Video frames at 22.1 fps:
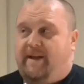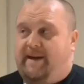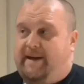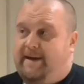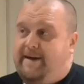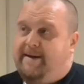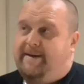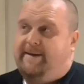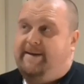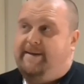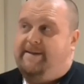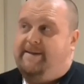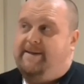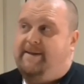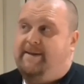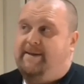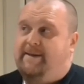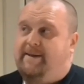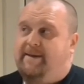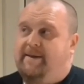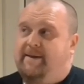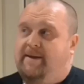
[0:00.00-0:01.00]
and
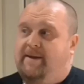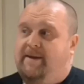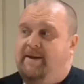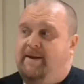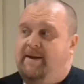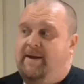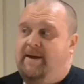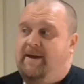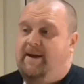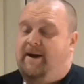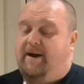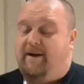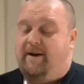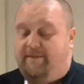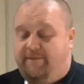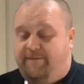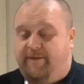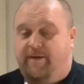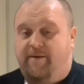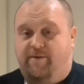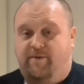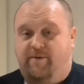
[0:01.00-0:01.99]

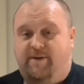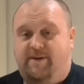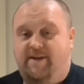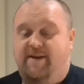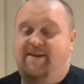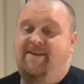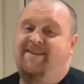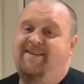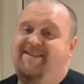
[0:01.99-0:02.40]
I found